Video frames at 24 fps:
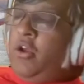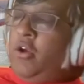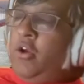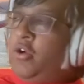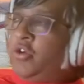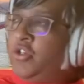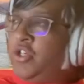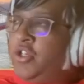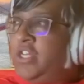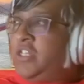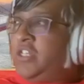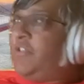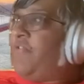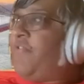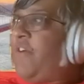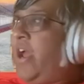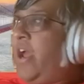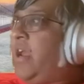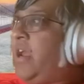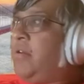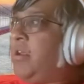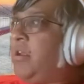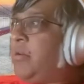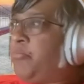or
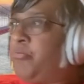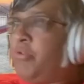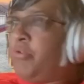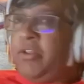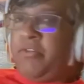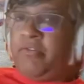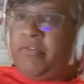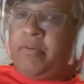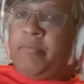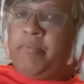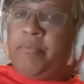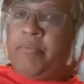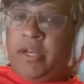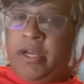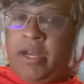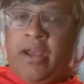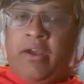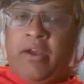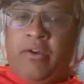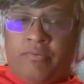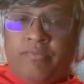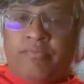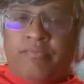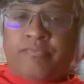justified, like, pretty simply
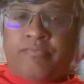now.